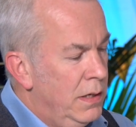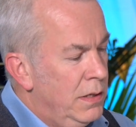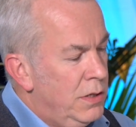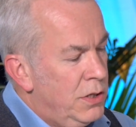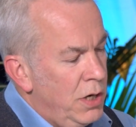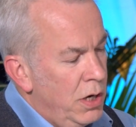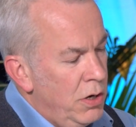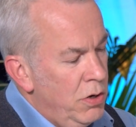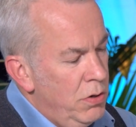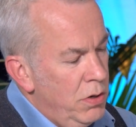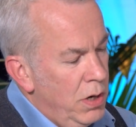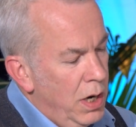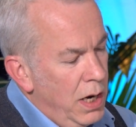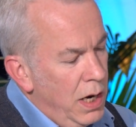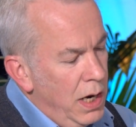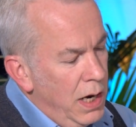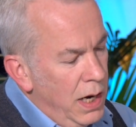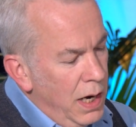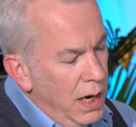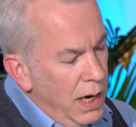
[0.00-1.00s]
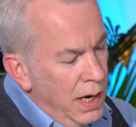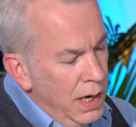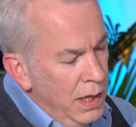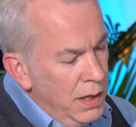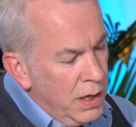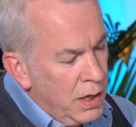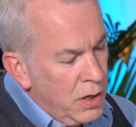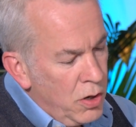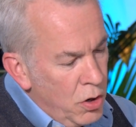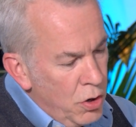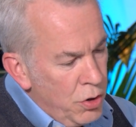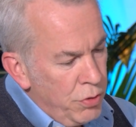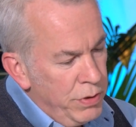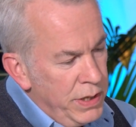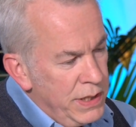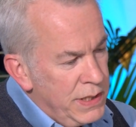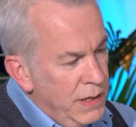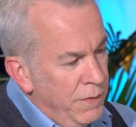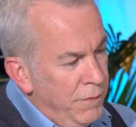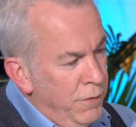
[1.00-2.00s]
So in the
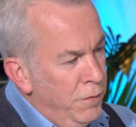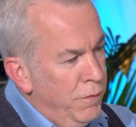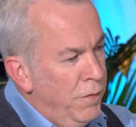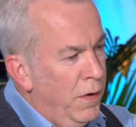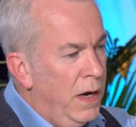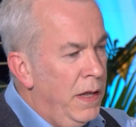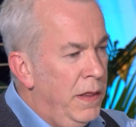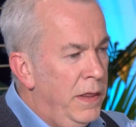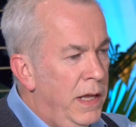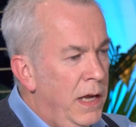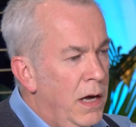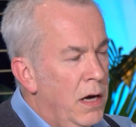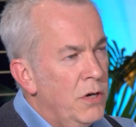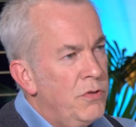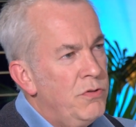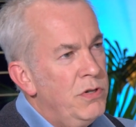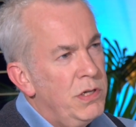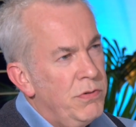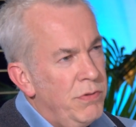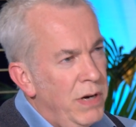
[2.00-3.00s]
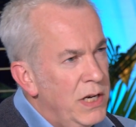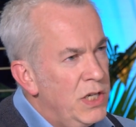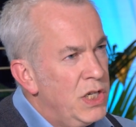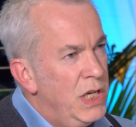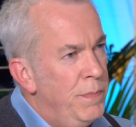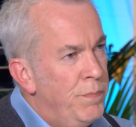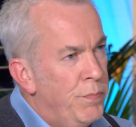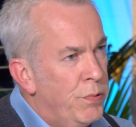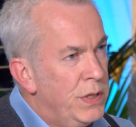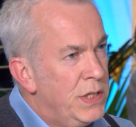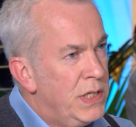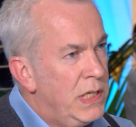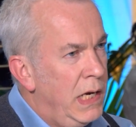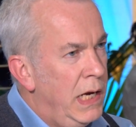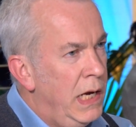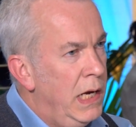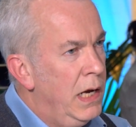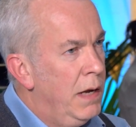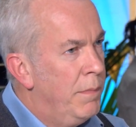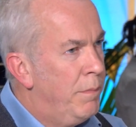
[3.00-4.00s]
coronaries, if you find the arteries are actually
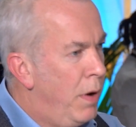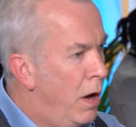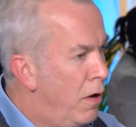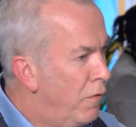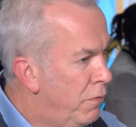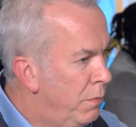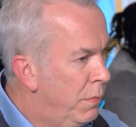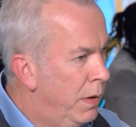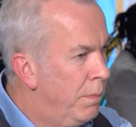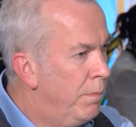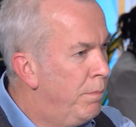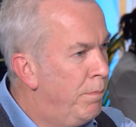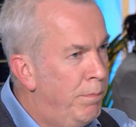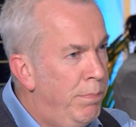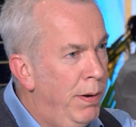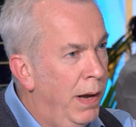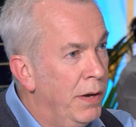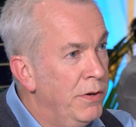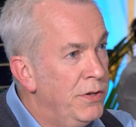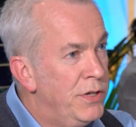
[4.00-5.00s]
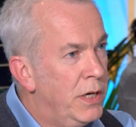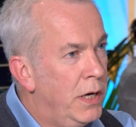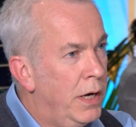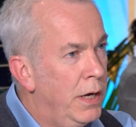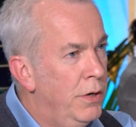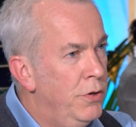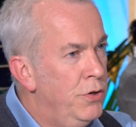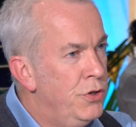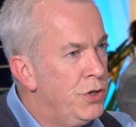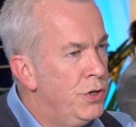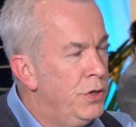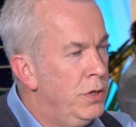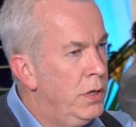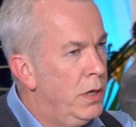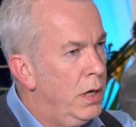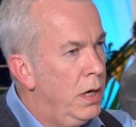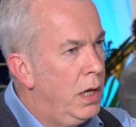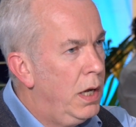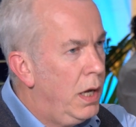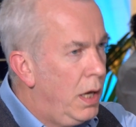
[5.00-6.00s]
pristine, apart from a blunt
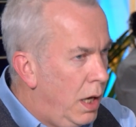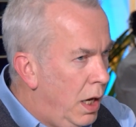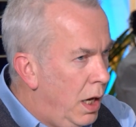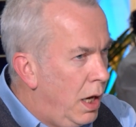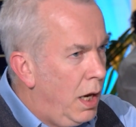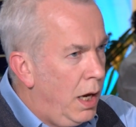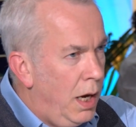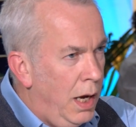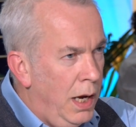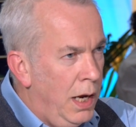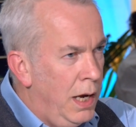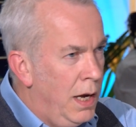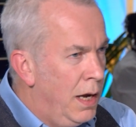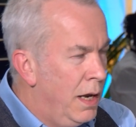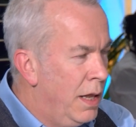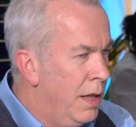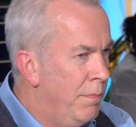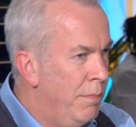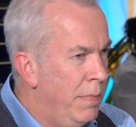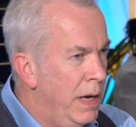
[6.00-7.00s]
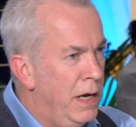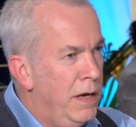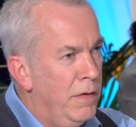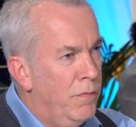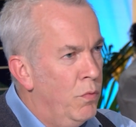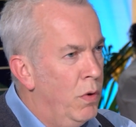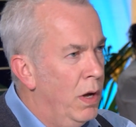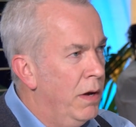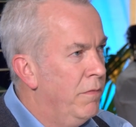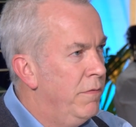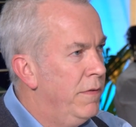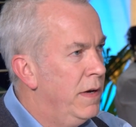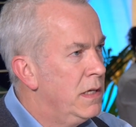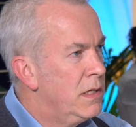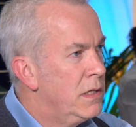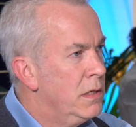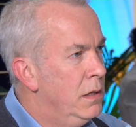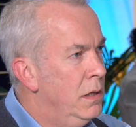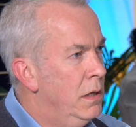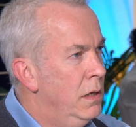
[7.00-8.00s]
occlusion in the mid of one
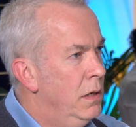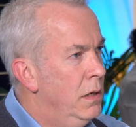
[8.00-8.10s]
vessel,